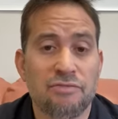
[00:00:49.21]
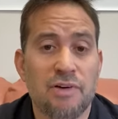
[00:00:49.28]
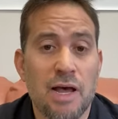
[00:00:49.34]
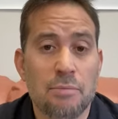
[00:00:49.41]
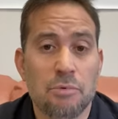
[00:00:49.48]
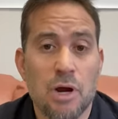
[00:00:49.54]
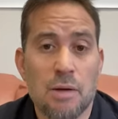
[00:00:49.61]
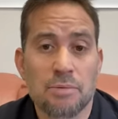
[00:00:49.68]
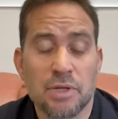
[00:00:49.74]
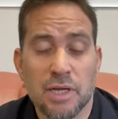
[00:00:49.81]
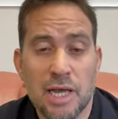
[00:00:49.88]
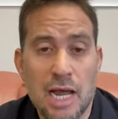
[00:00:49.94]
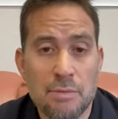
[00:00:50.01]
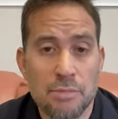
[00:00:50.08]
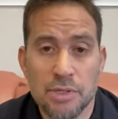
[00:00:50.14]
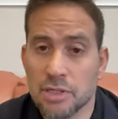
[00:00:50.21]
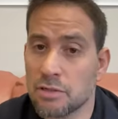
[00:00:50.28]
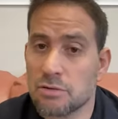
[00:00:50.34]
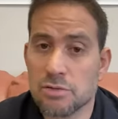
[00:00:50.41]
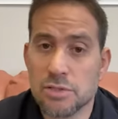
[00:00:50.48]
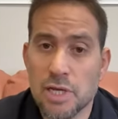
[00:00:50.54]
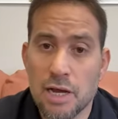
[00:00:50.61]
a fiber optic camera that
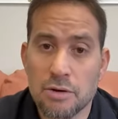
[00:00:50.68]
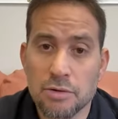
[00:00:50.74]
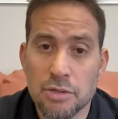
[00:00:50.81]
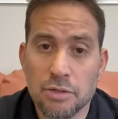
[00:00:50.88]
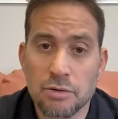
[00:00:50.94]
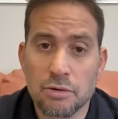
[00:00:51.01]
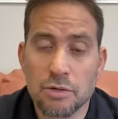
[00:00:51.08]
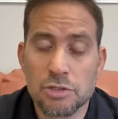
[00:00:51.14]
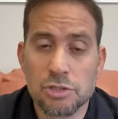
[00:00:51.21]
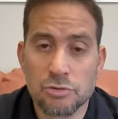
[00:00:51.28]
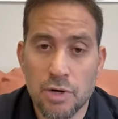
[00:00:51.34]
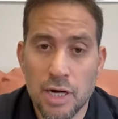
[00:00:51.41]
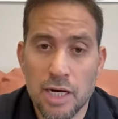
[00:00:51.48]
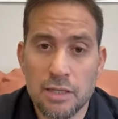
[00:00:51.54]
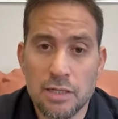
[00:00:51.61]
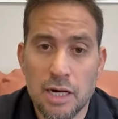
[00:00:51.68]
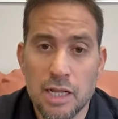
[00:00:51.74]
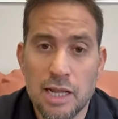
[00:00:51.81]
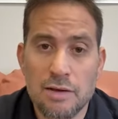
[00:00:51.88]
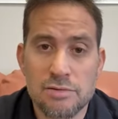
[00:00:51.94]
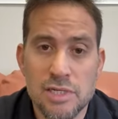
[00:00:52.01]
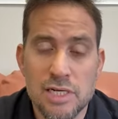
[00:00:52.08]
goes down your drain that
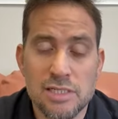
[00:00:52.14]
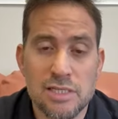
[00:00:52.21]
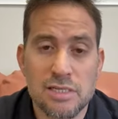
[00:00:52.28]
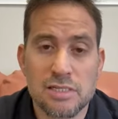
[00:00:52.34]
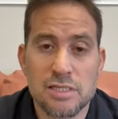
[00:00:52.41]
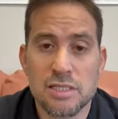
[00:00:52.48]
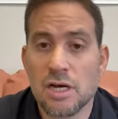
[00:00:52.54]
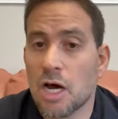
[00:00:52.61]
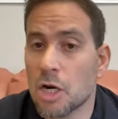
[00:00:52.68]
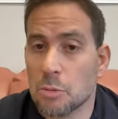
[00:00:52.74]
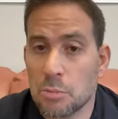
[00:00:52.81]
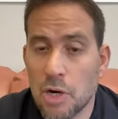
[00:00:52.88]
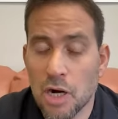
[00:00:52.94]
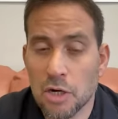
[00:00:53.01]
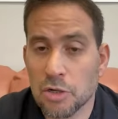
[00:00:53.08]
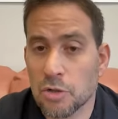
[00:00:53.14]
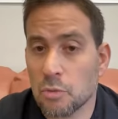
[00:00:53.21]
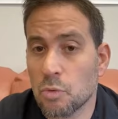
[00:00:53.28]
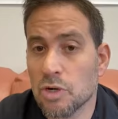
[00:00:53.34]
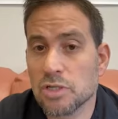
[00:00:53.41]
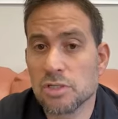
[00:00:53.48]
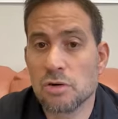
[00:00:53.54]
allows us to see on a monitor
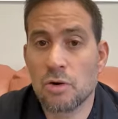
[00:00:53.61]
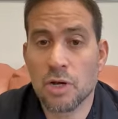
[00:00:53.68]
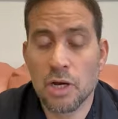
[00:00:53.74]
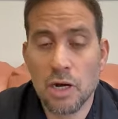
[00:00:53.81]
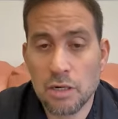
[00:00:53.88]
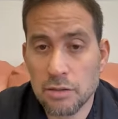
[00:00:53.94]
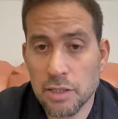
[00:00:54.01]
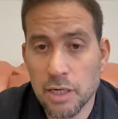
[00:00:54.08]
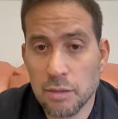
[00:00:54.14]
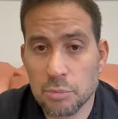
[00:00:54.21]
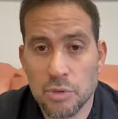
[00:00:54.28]
what is going on in there.